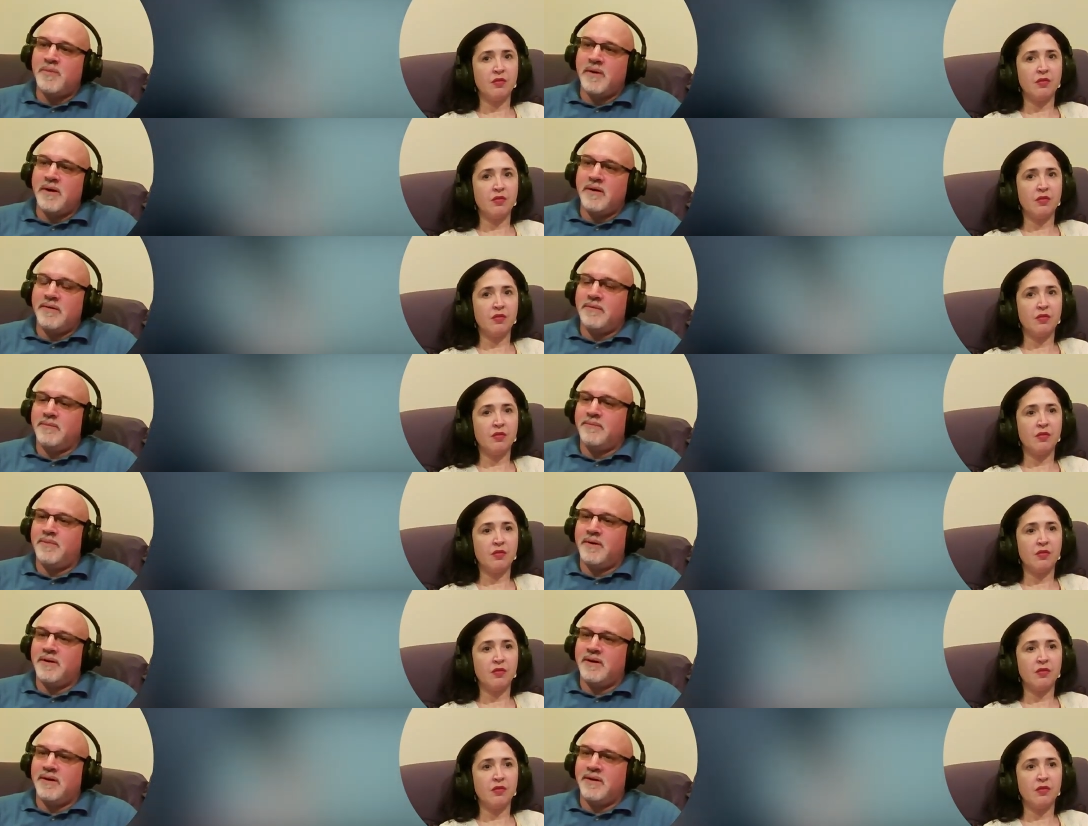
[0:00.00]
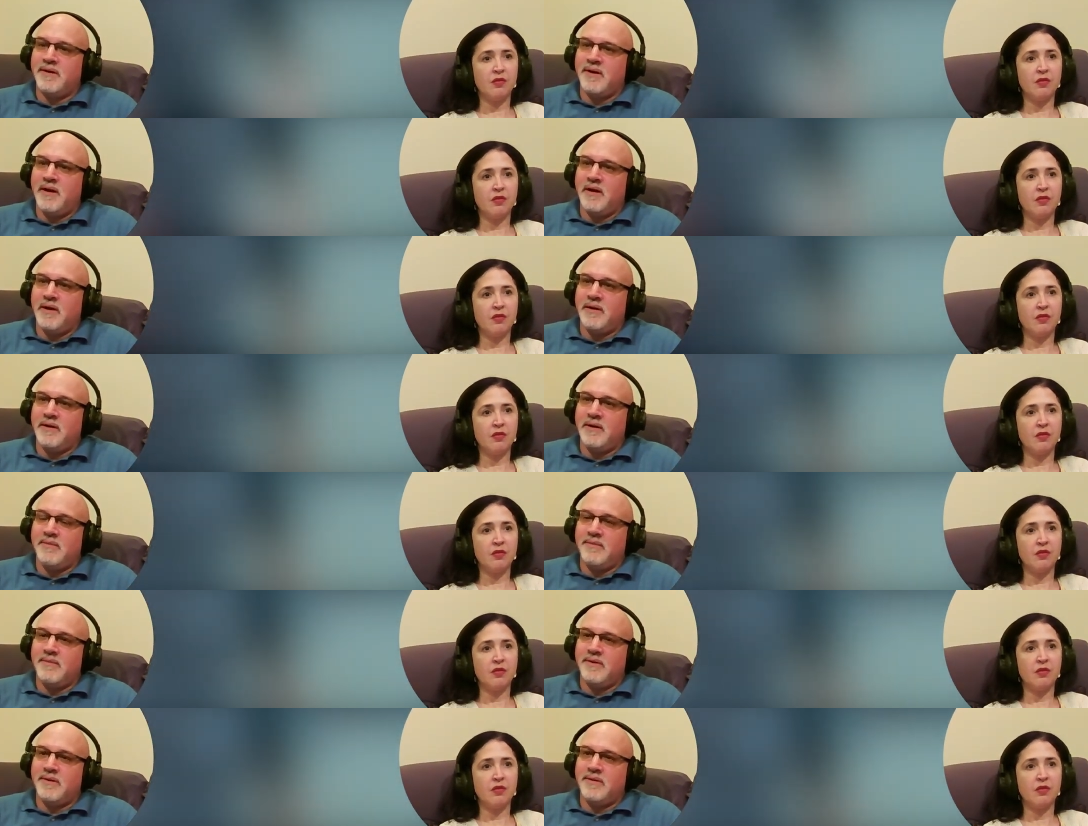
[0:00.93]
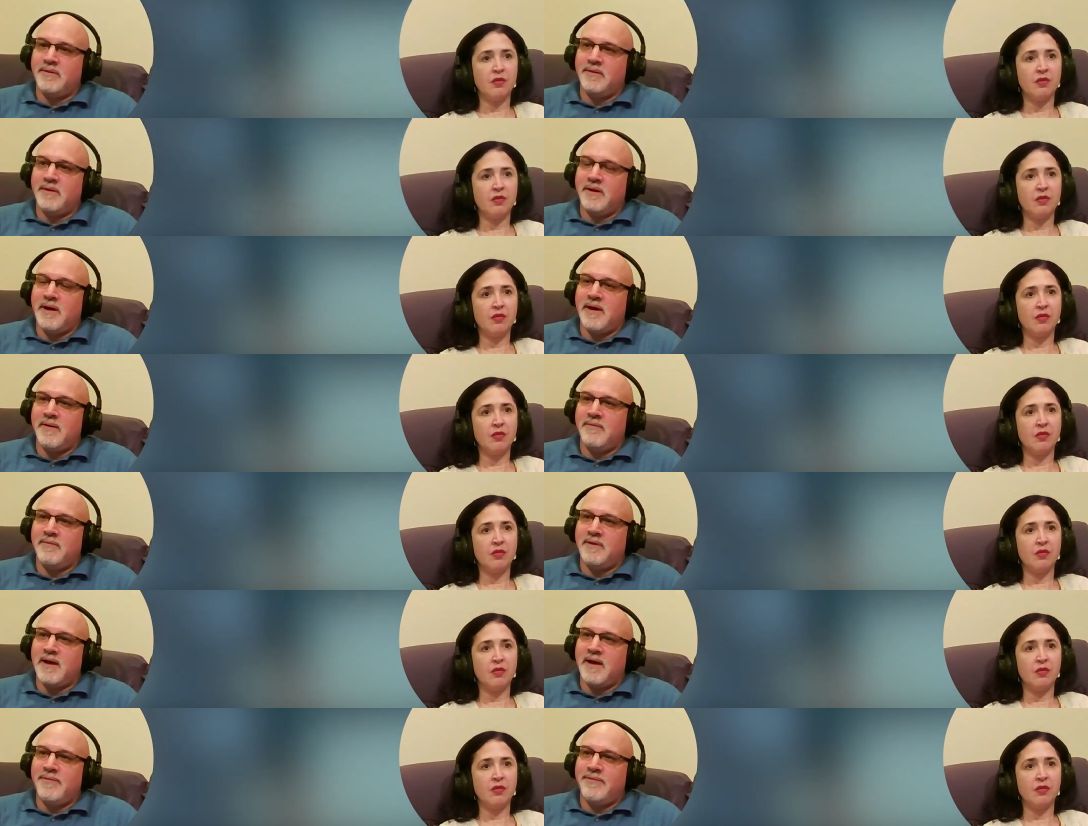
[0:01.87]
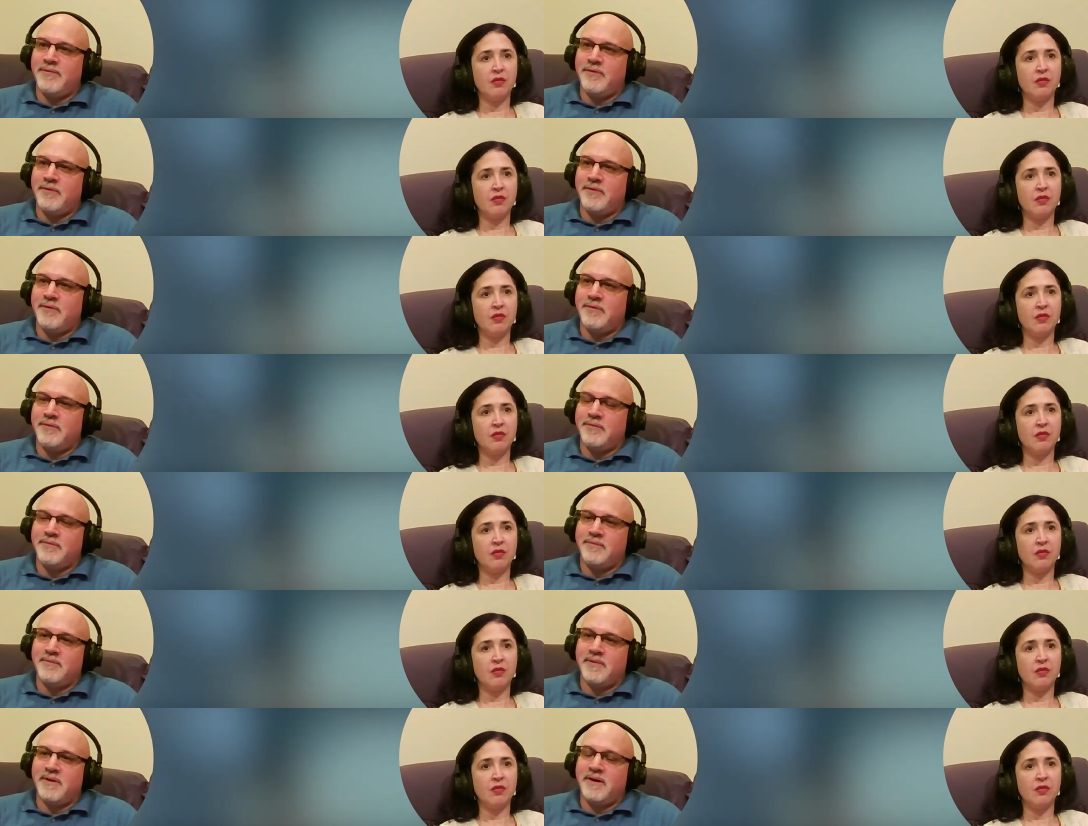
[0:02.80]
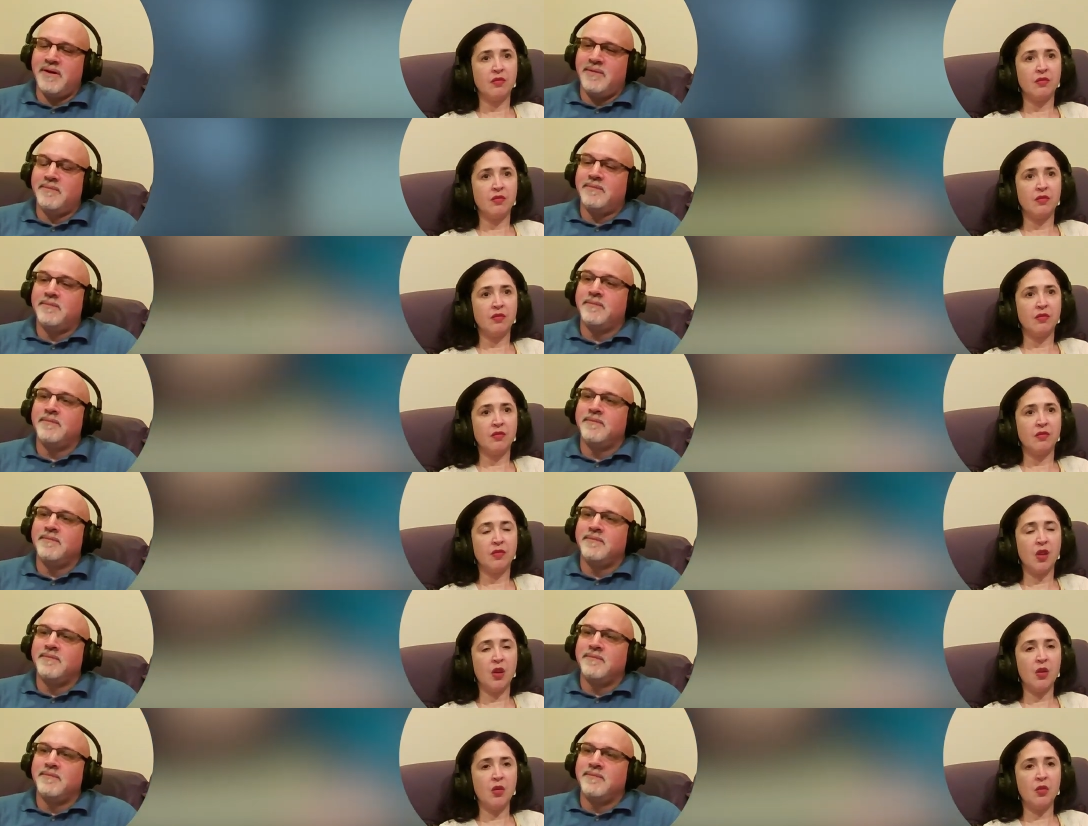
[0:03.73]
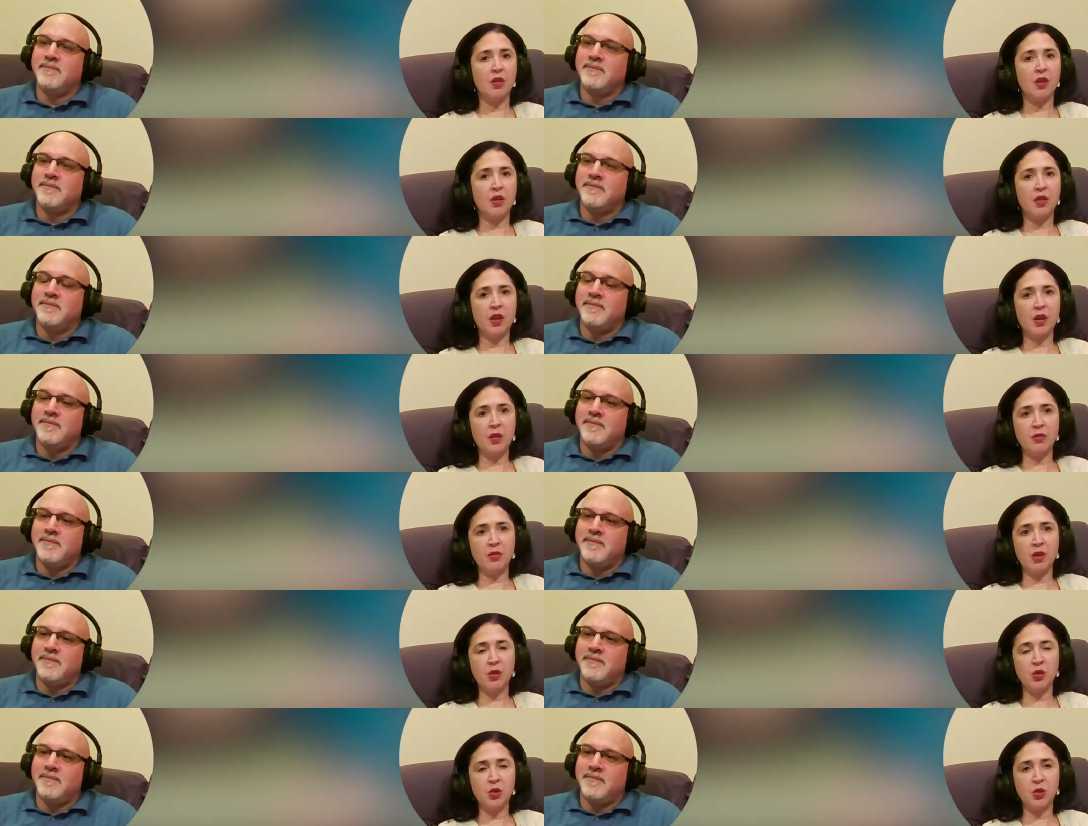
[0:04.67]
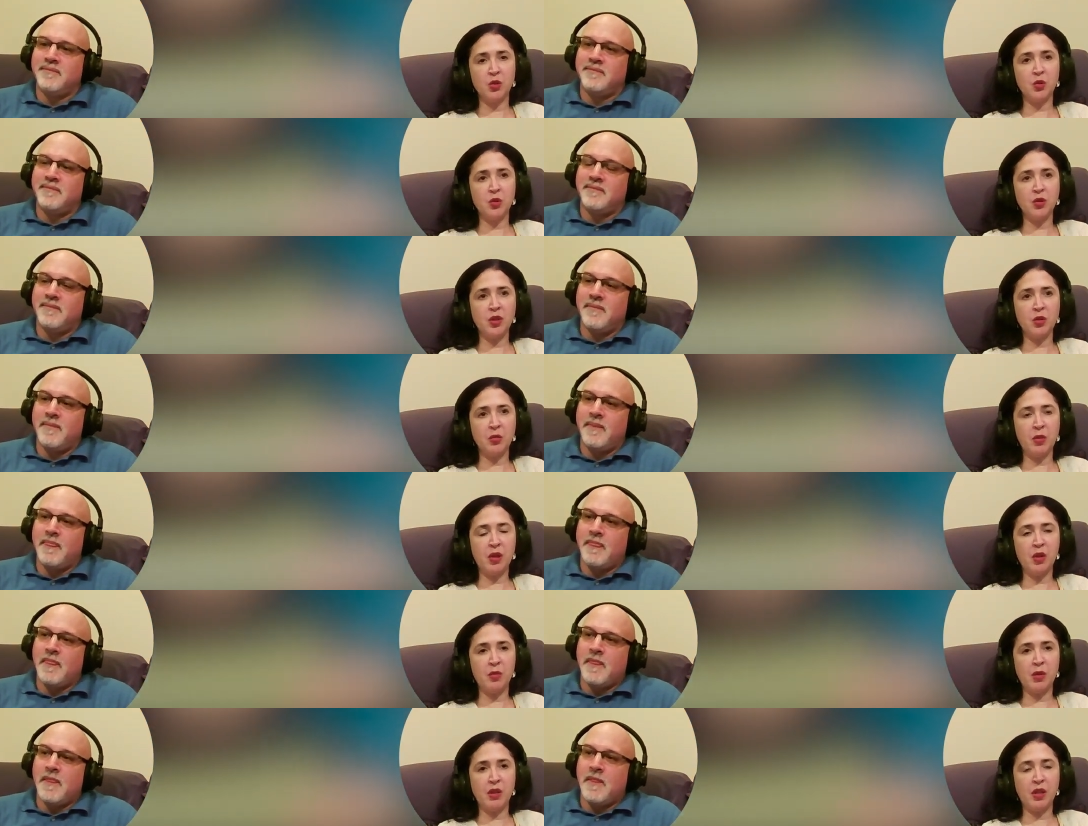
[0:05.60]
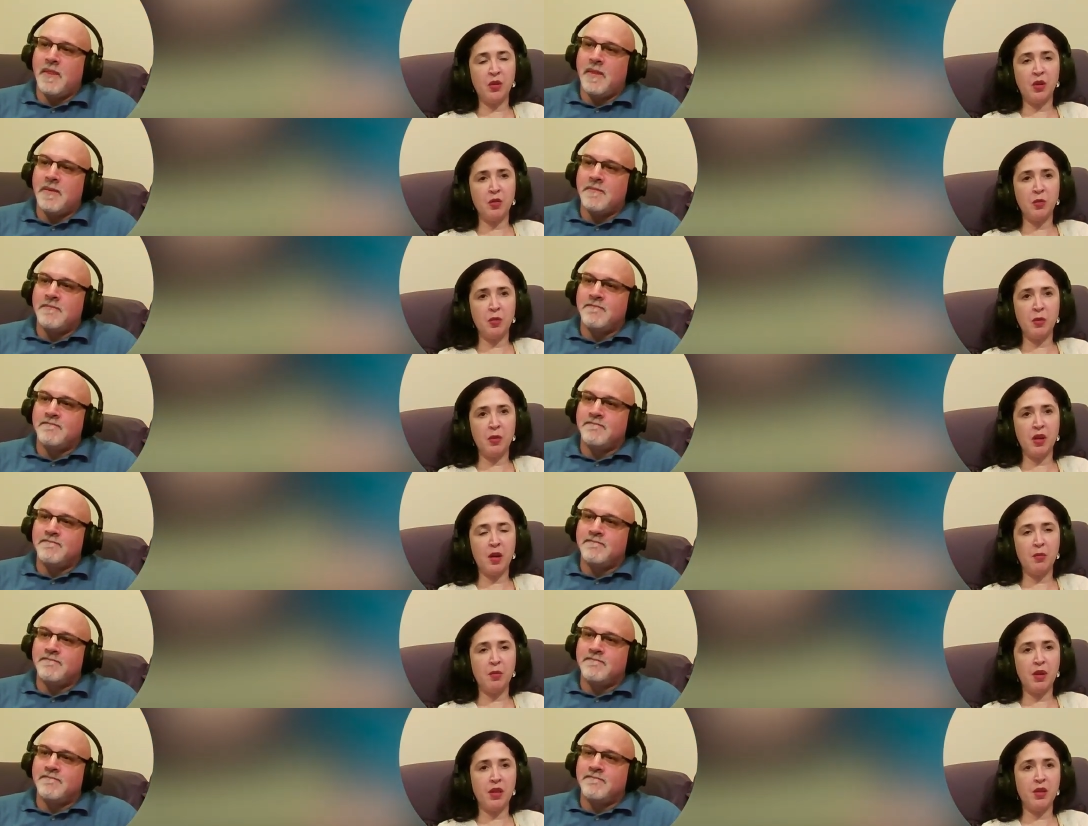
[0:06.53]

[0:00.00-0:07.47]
Speaker 1: part? The part that they're killing them and they gotta die for money?
Speaker 2: No, they're there. They're choosing to be there, but they don't have to be beat up by